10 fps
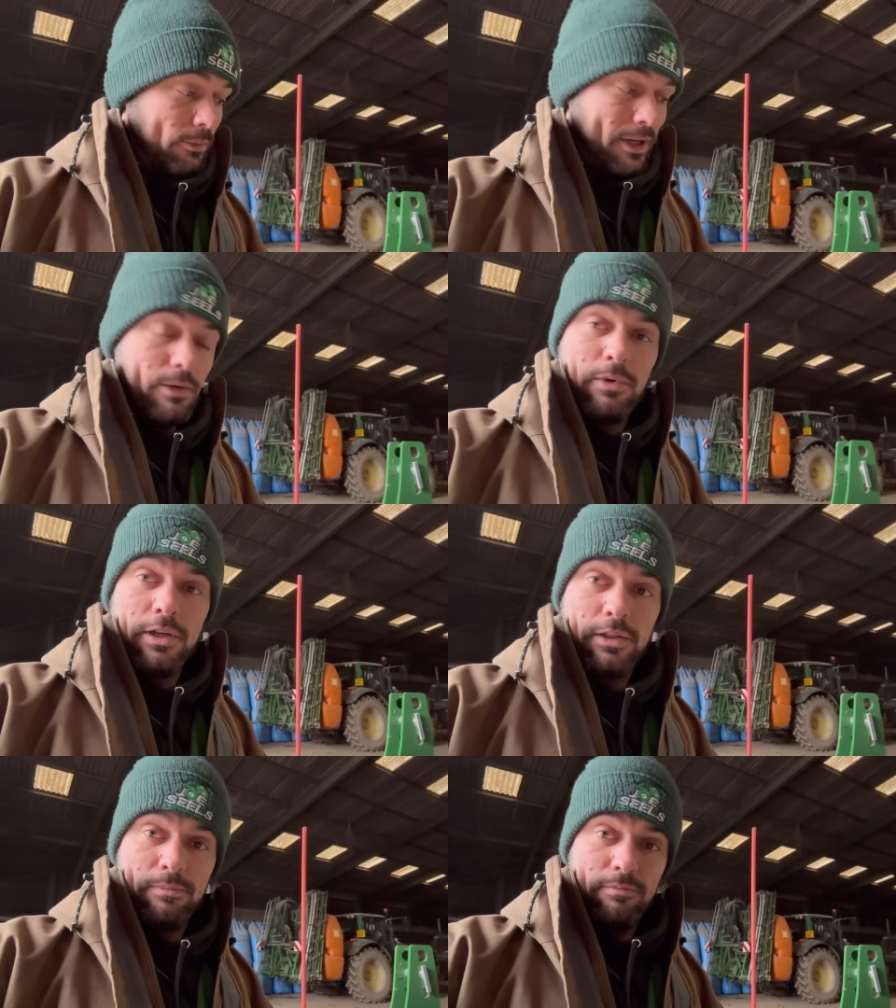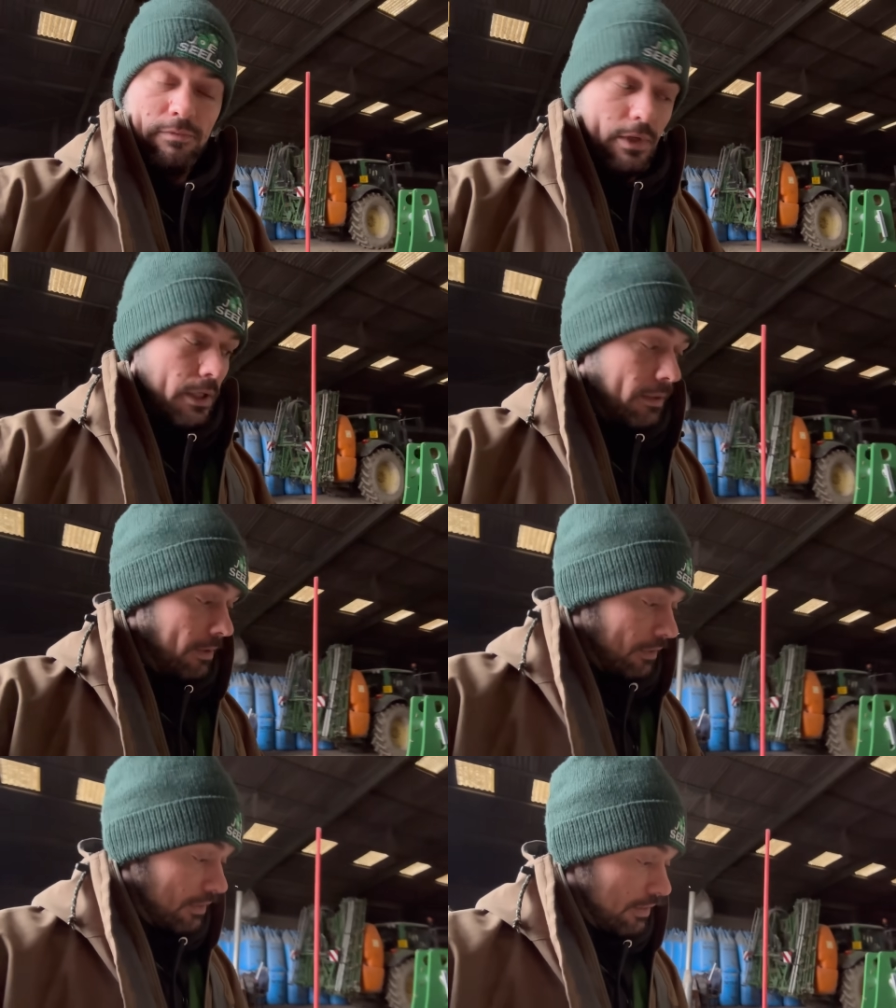to make it work. Um,
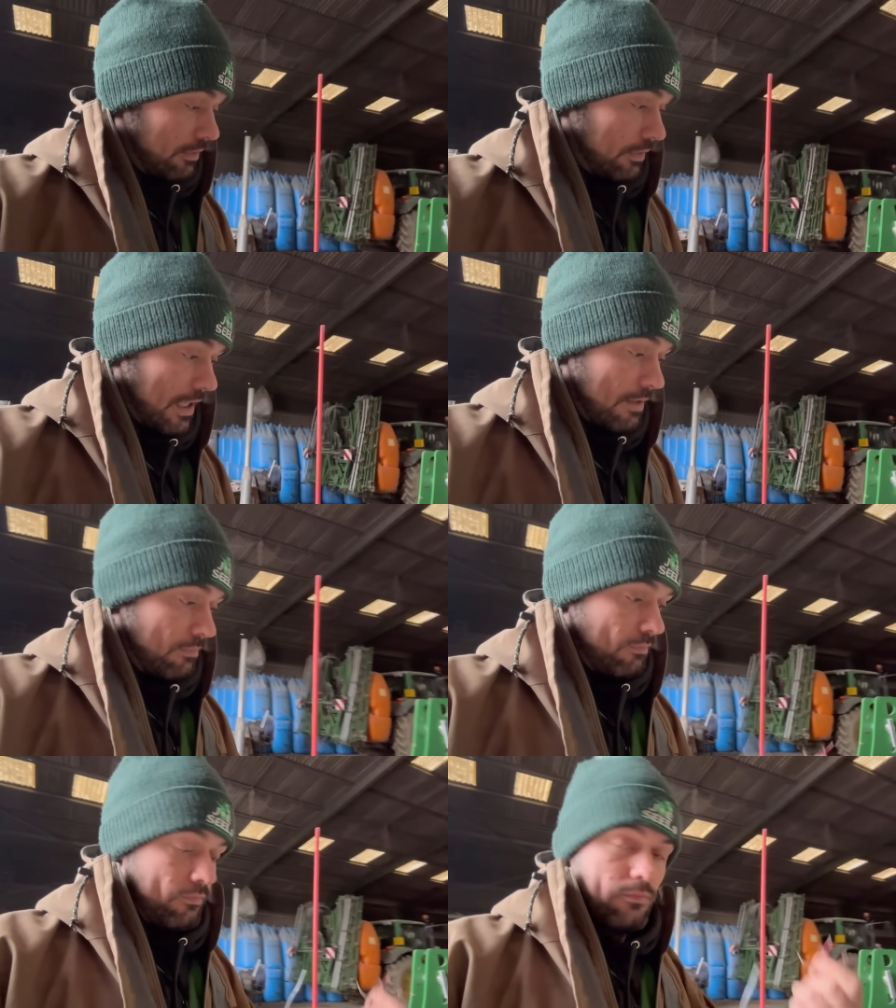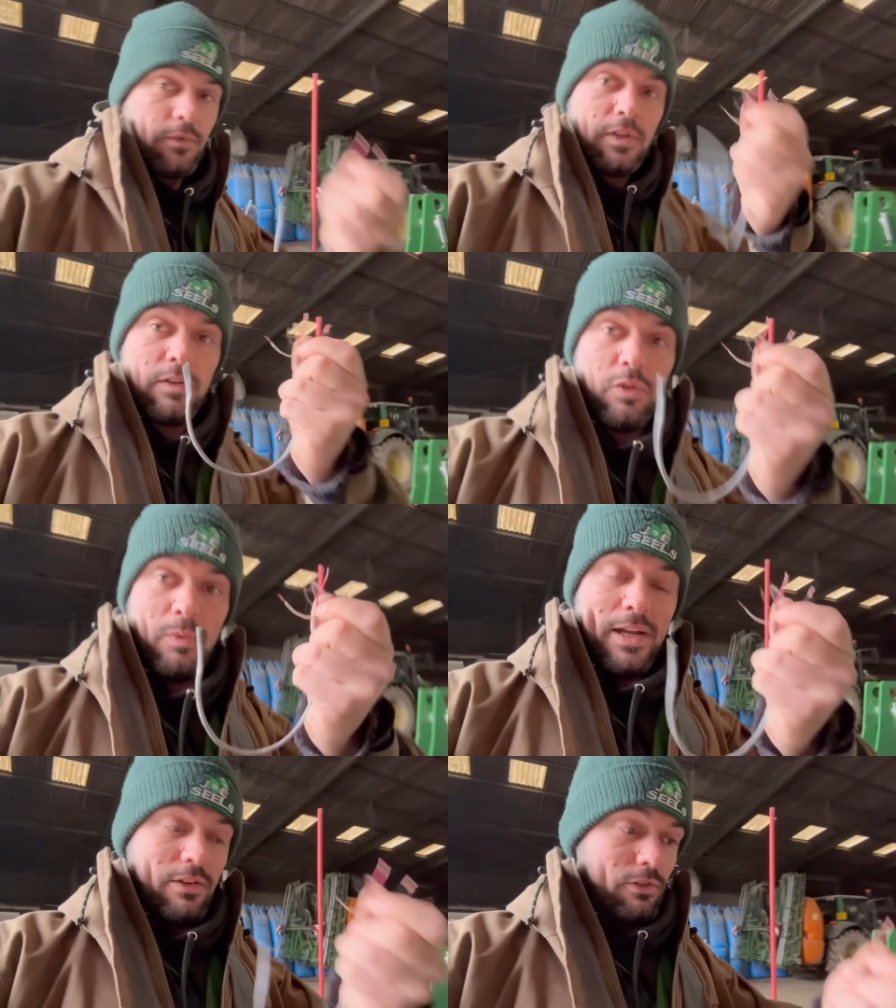I just need to get the
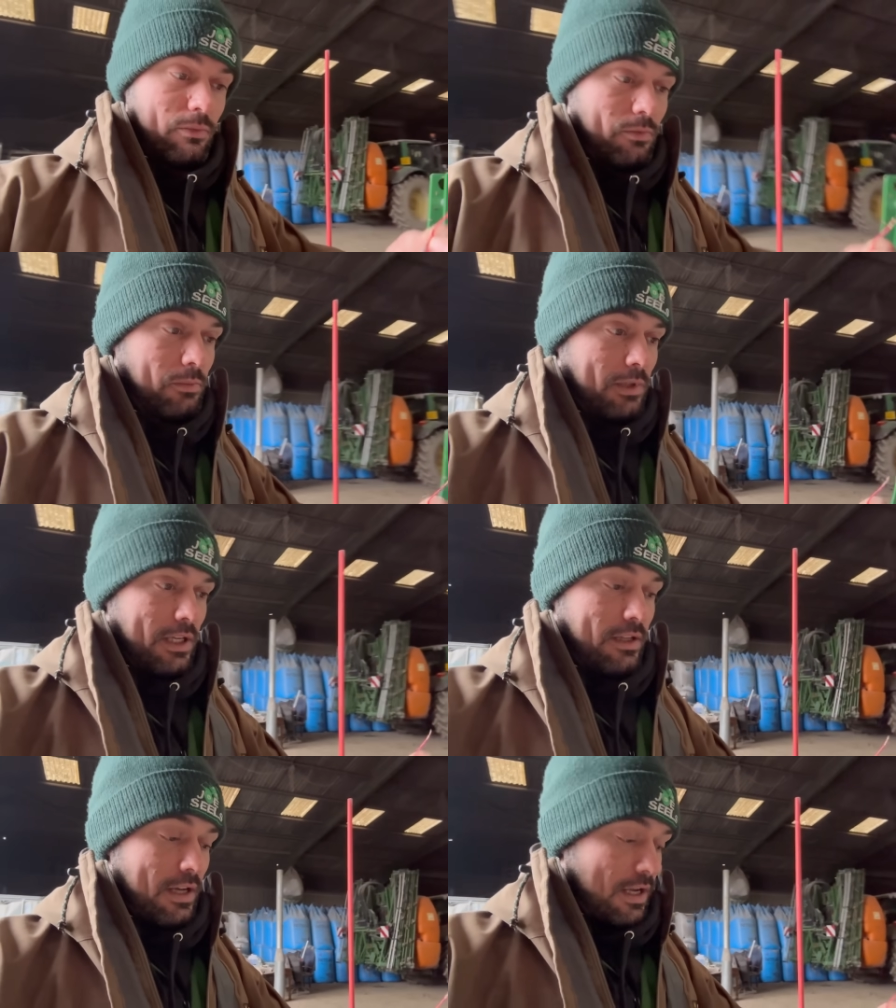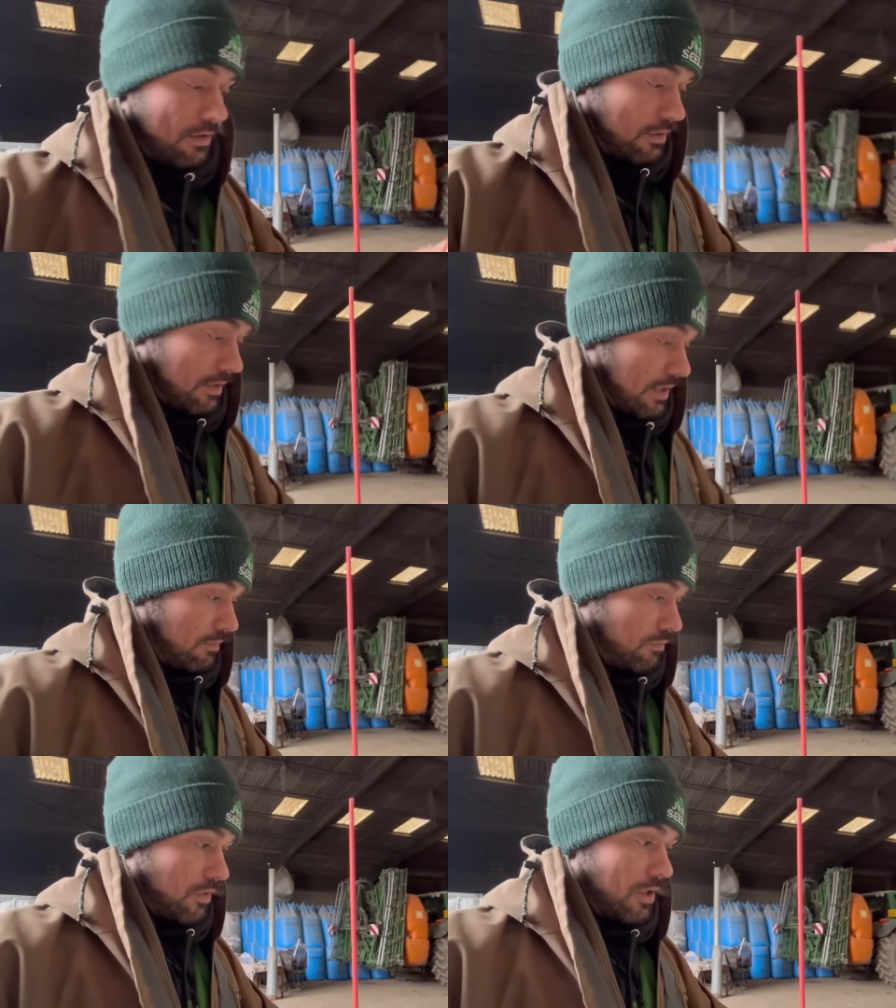wires splayed at that end and then
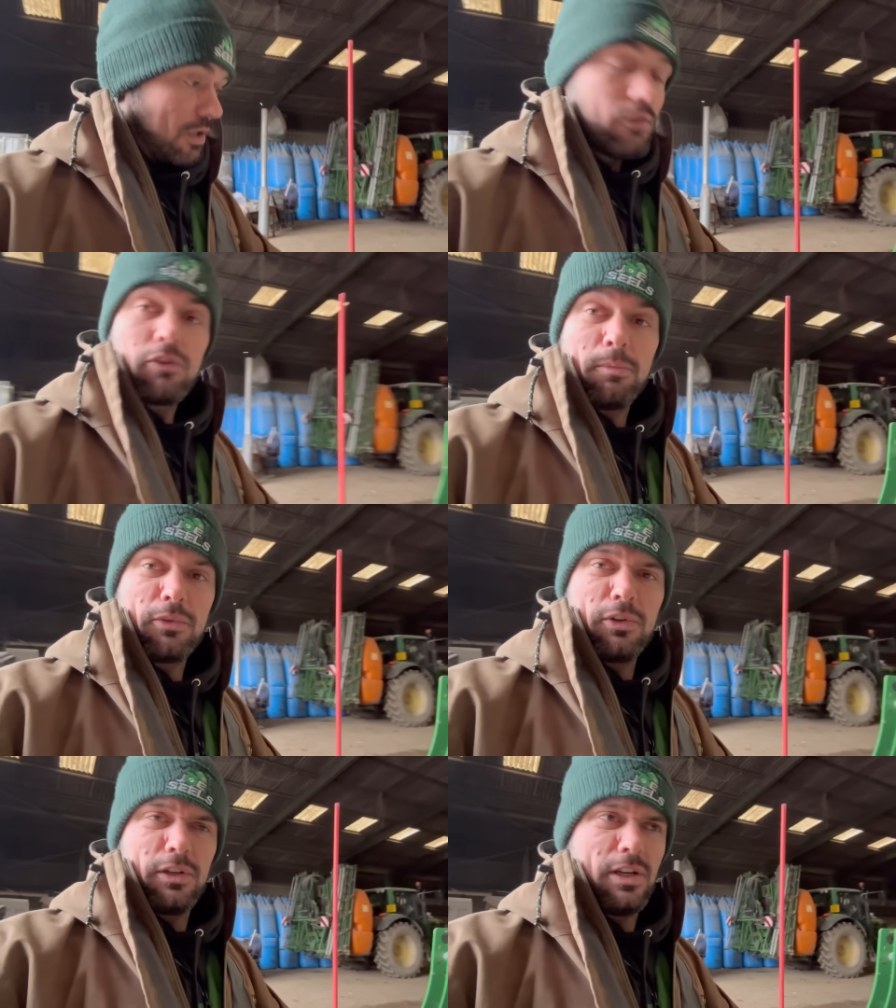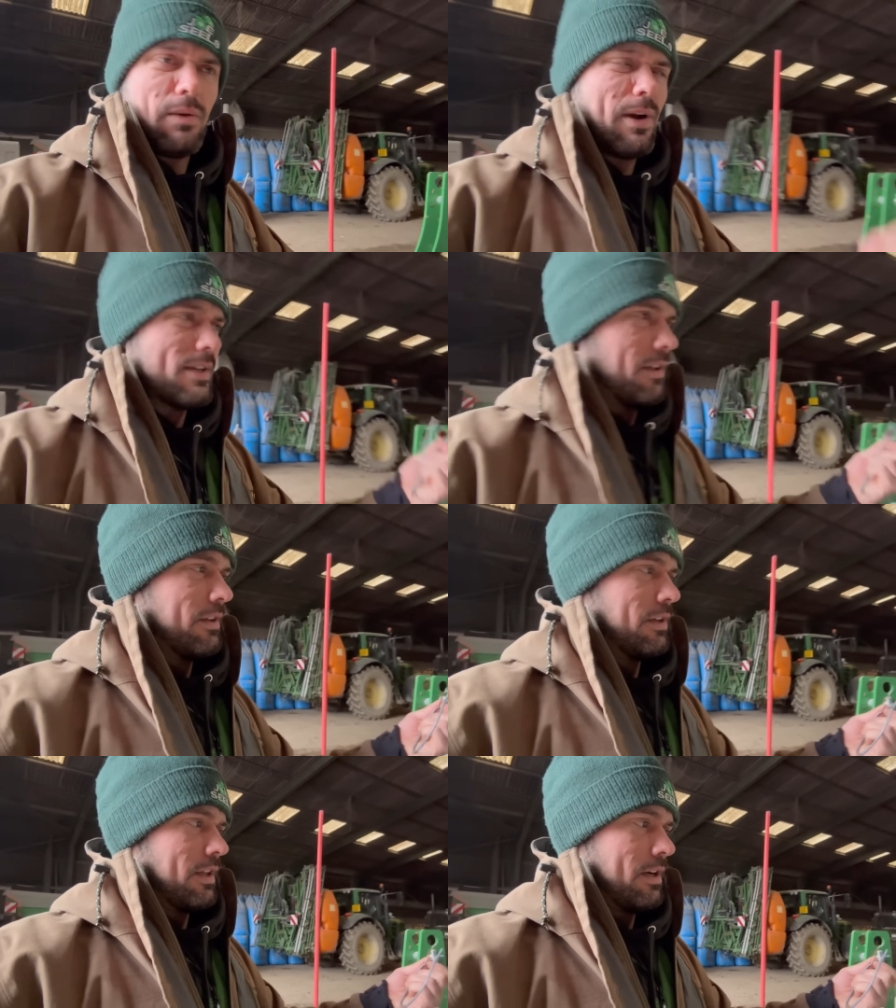job's a good one. Yeah, why didn't I
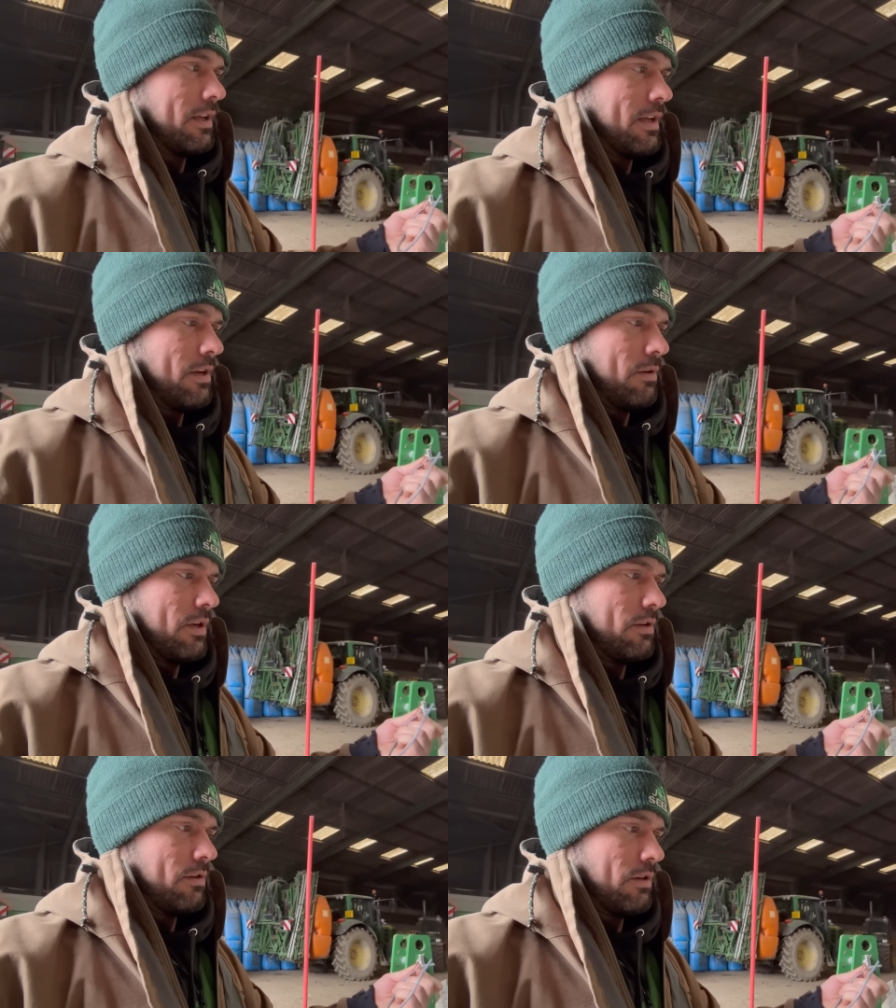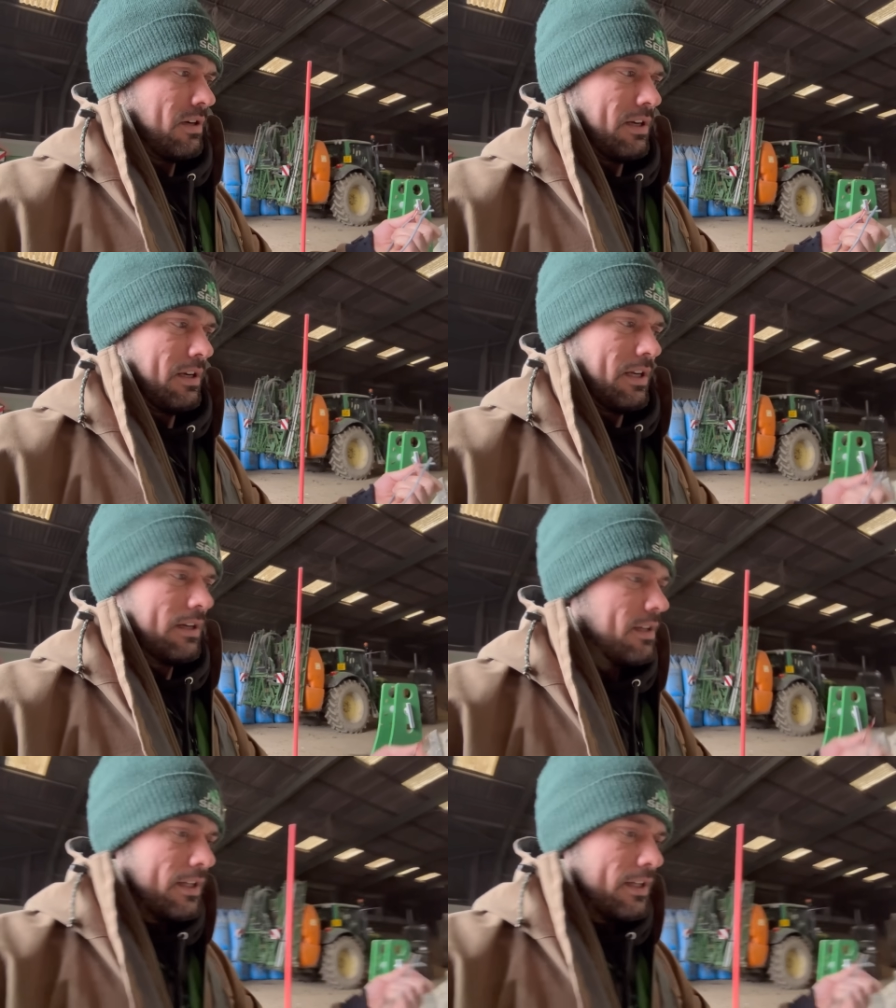think of that anyway? I, uh, yeah.